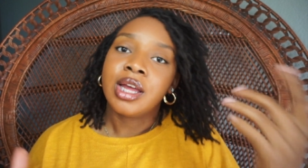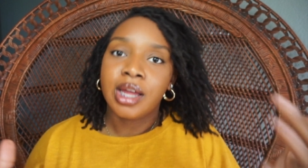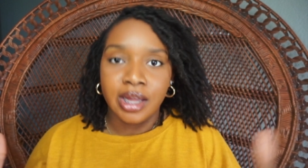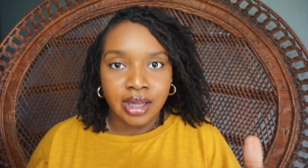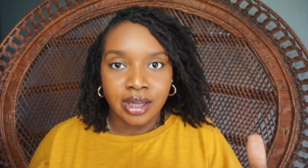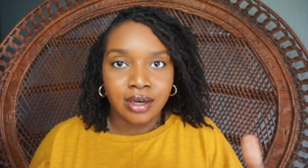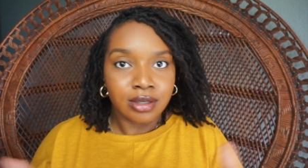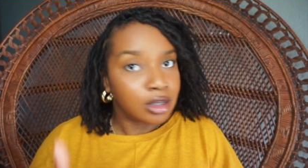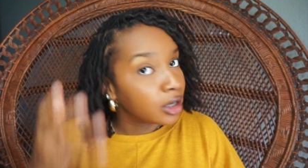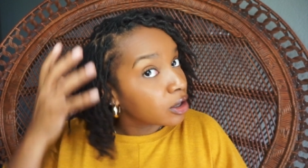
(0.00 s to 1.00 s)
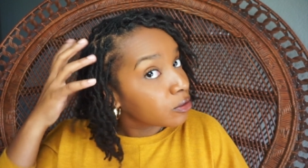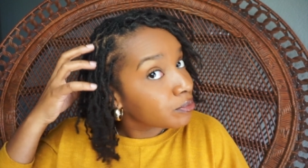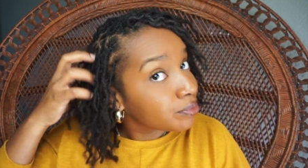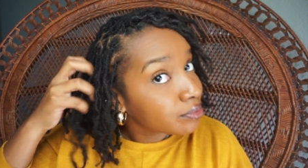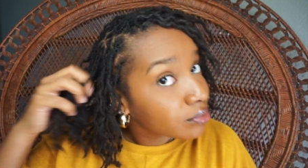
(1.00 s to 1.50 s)
And you know,
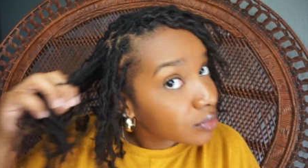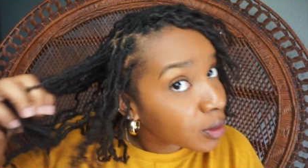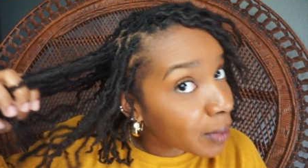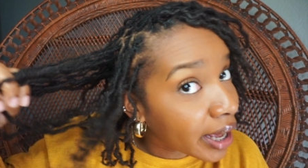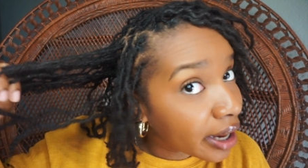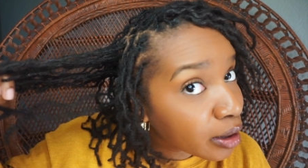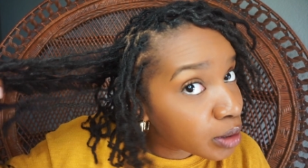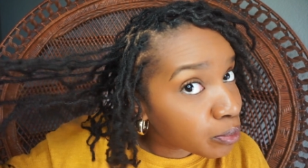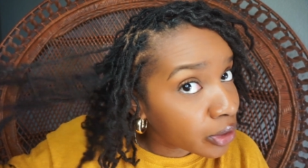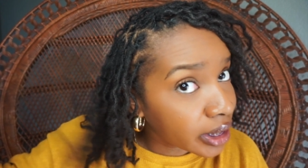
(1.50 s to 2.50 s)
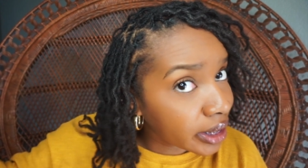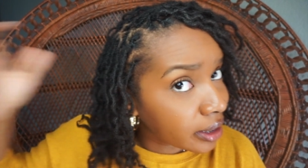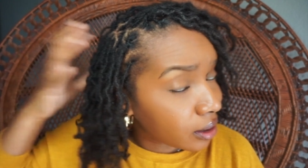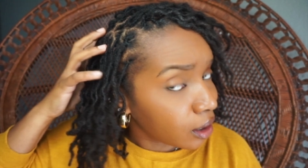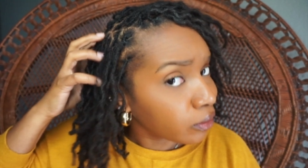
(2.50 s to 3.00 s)
my hair is pretty
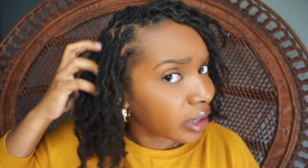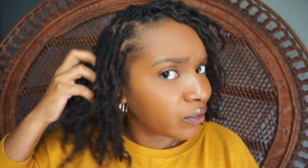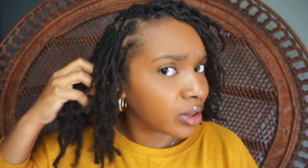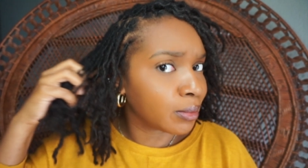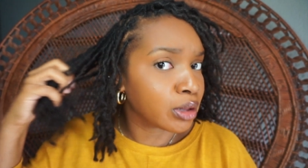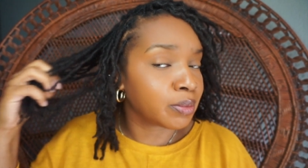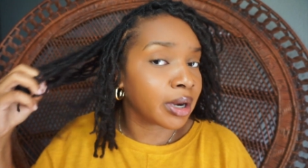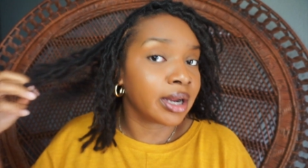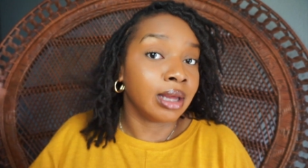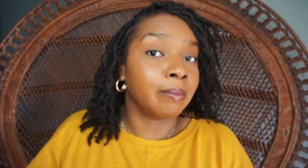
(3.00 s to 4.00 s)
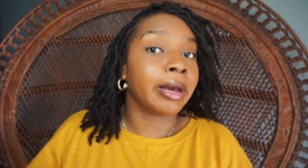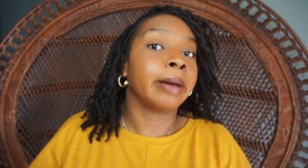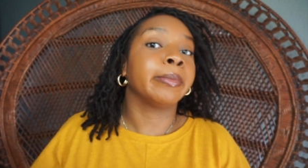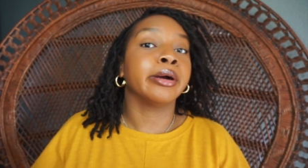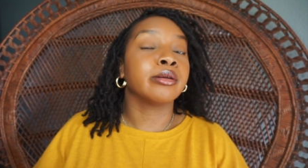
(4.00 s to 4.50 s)
healthy for the most part, in my
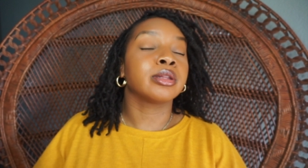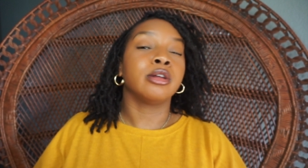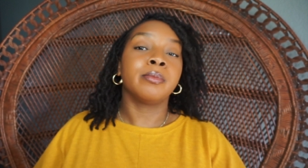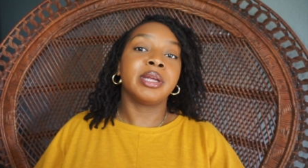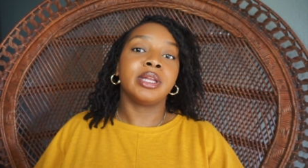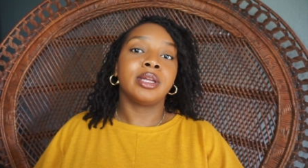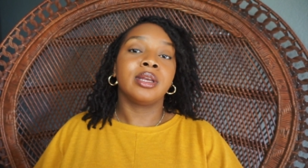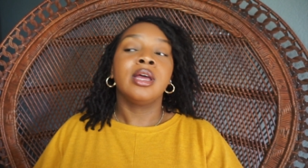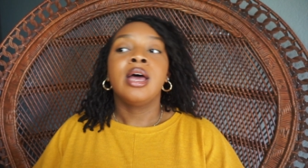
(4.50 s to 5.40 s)
personal opinion.